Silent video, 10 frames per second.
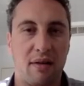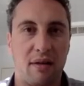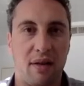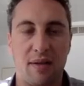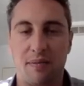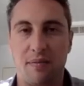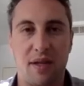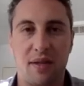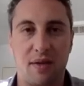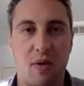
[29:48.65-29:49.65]
these
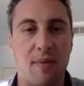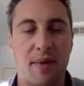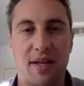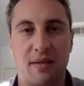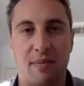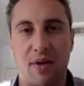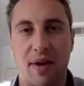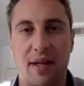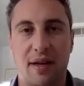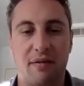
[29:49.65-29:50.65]
these coinbase
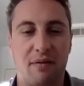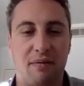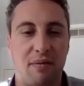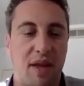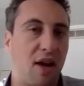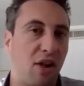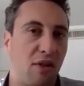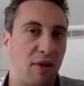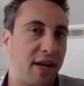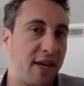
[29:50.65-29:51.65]
Bitcoin live, they
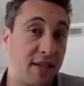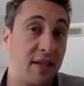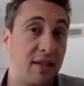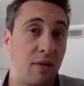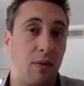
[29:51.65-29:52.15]
already exist.